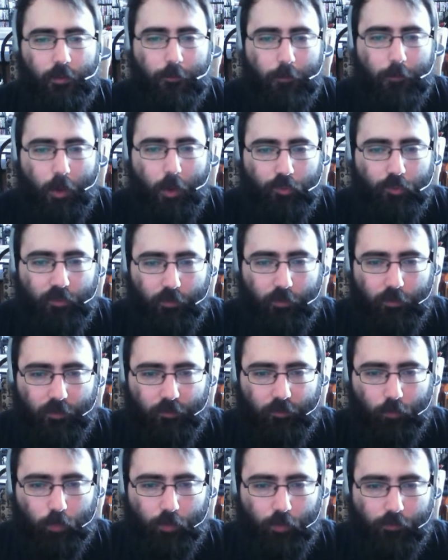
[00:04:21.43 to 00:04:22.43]
Most of
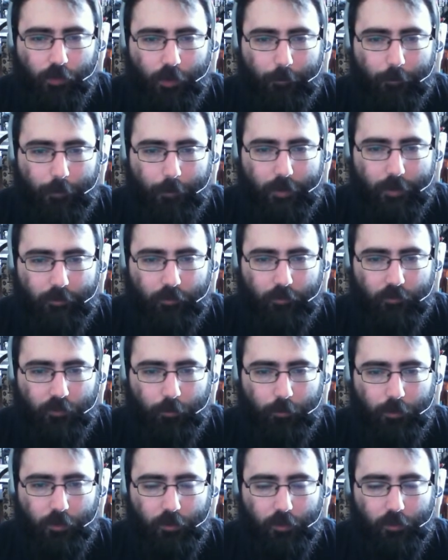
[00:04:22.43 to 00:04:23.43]
this will not matter at the
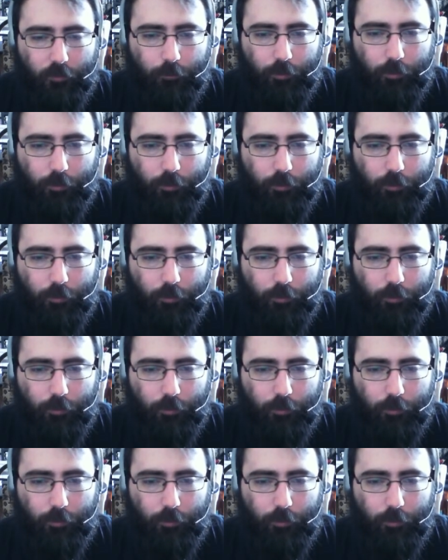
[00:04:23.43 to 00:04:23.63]
beginning